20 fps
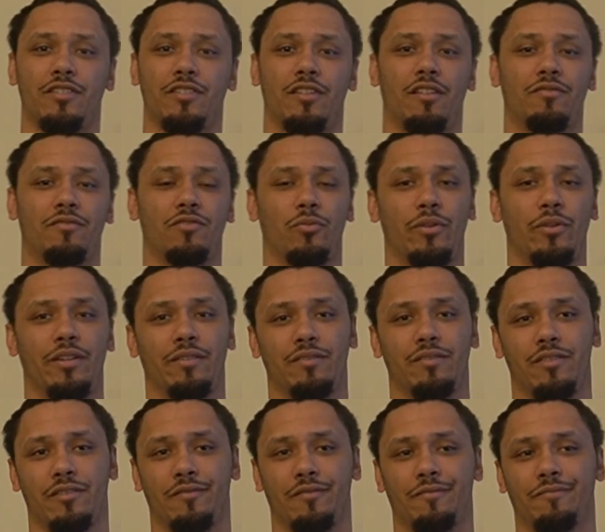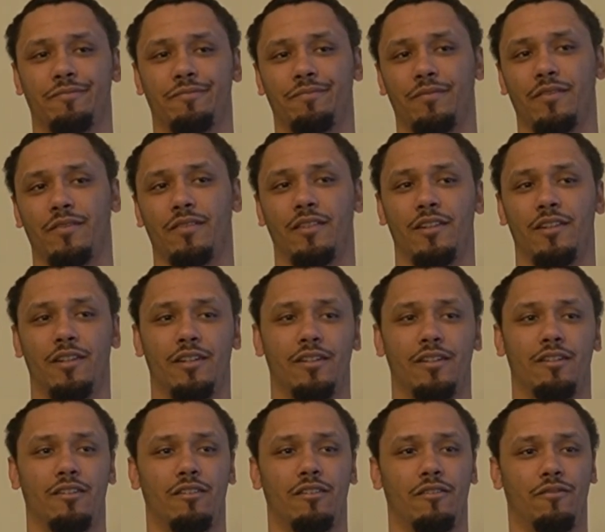enough to win. So,
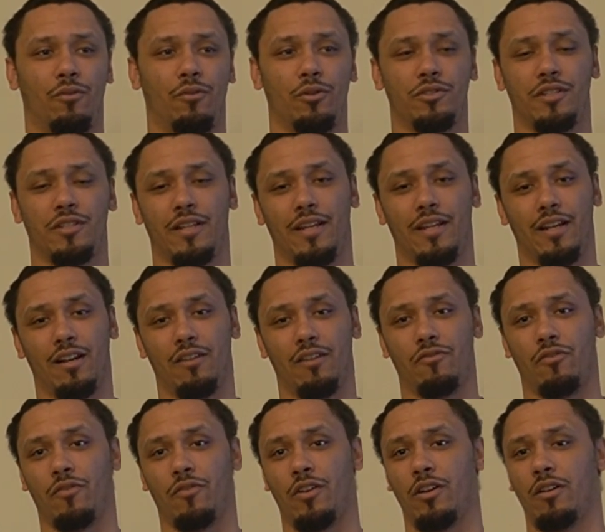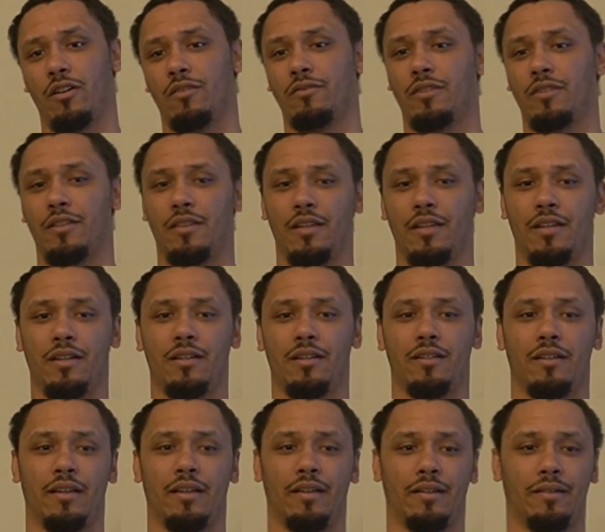forwards didn't get enough involved, I think,
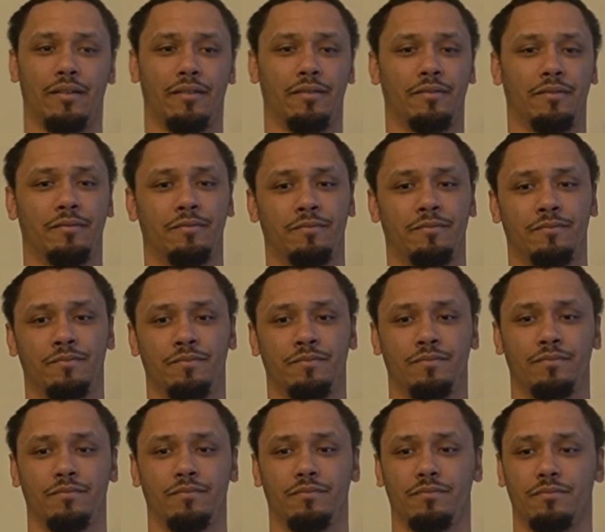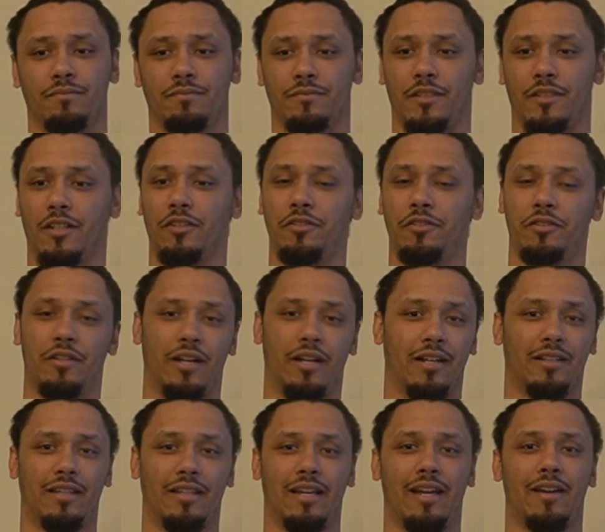and you kind
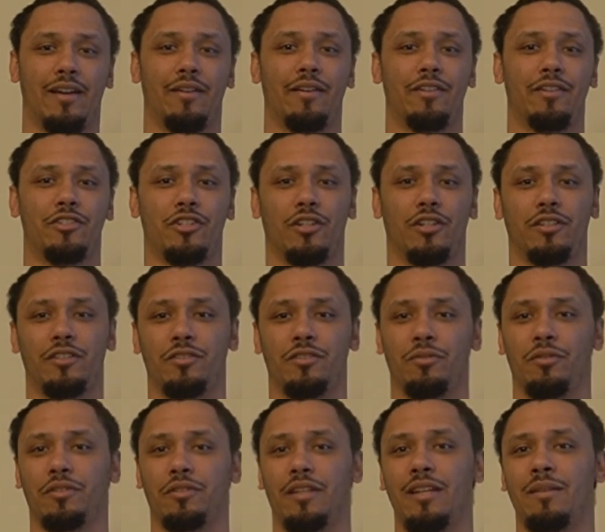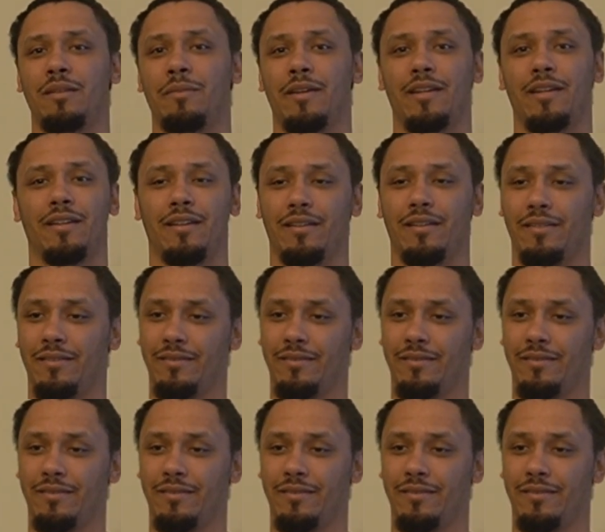of let Harry and Charlie do their thing, man. And